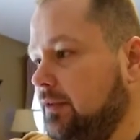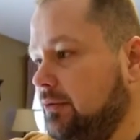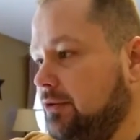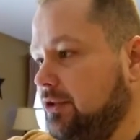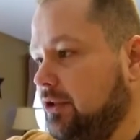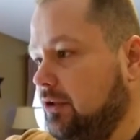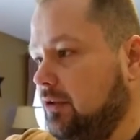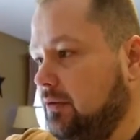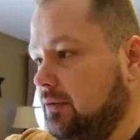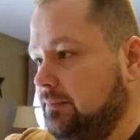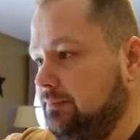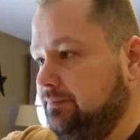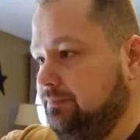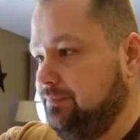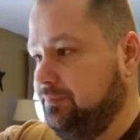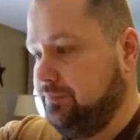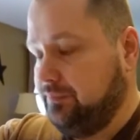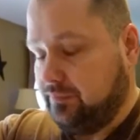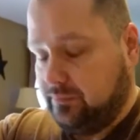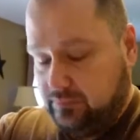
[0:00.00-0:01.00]
It was all
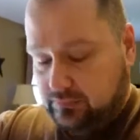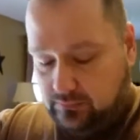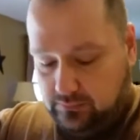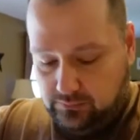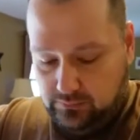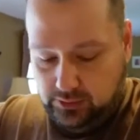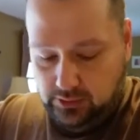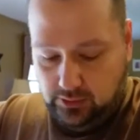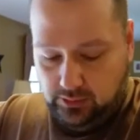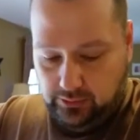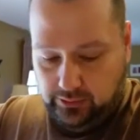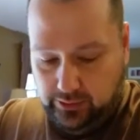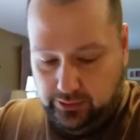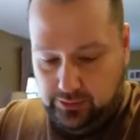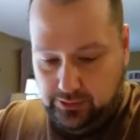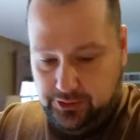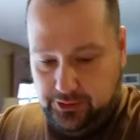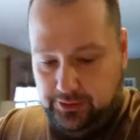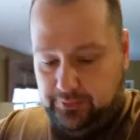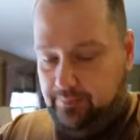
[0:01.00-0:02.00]
all
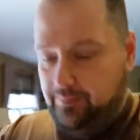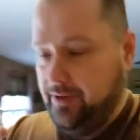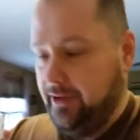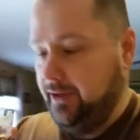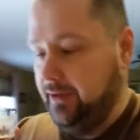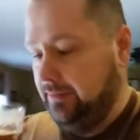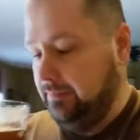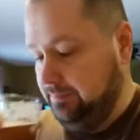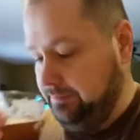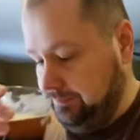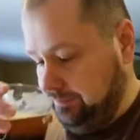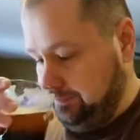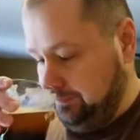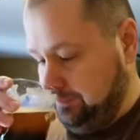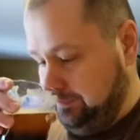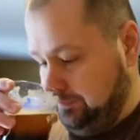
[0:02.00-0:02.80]
Gose there.